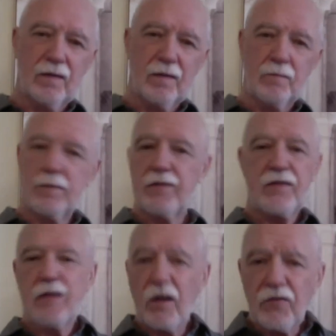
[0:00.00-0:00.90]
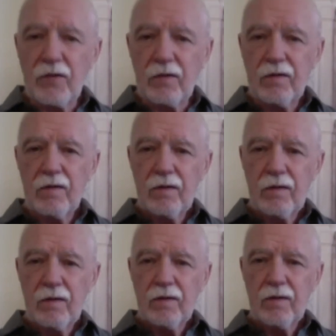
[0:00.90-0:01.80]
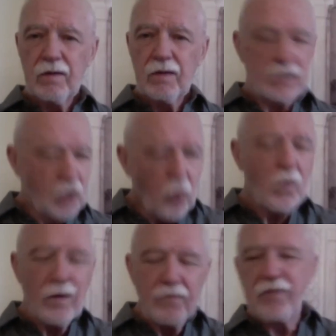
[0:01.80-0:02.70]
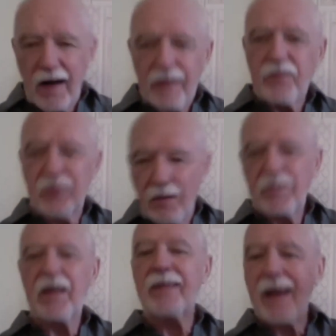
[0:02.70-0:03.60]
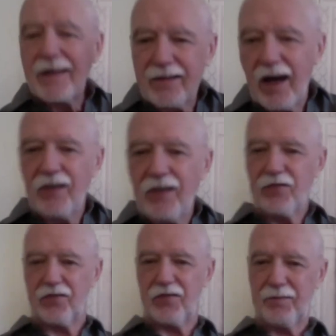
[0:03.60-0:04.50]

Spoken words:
But if it doesn't, go and find something that does.